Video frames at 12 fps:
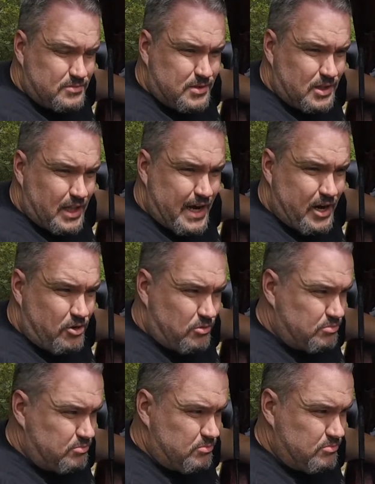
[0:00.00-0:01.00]
allow
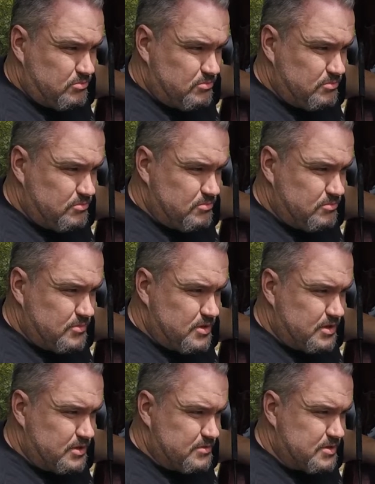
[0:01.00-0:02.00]

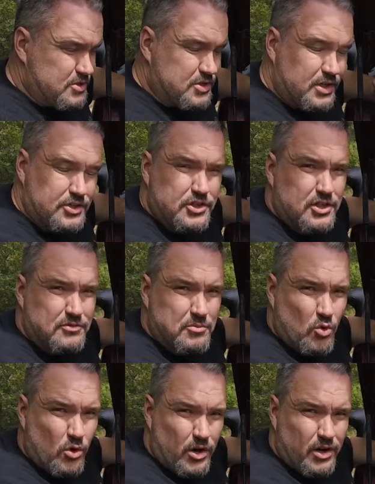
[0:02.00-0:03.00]
the suction of
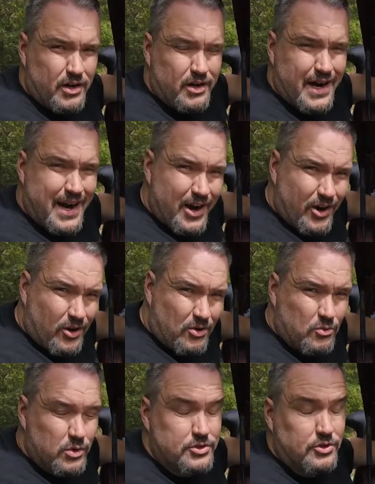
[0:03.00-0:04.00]
more air,
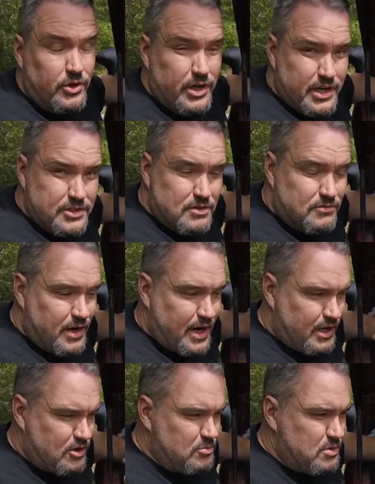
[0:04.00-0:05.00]
which creates the
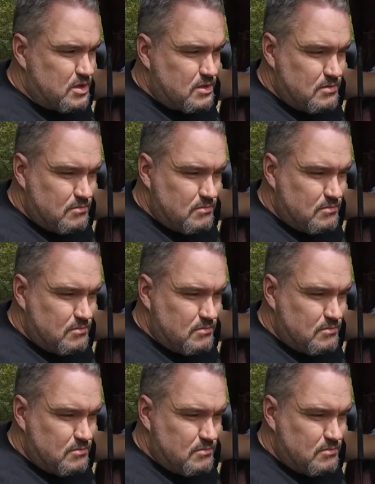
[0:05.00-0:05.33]
vacuum that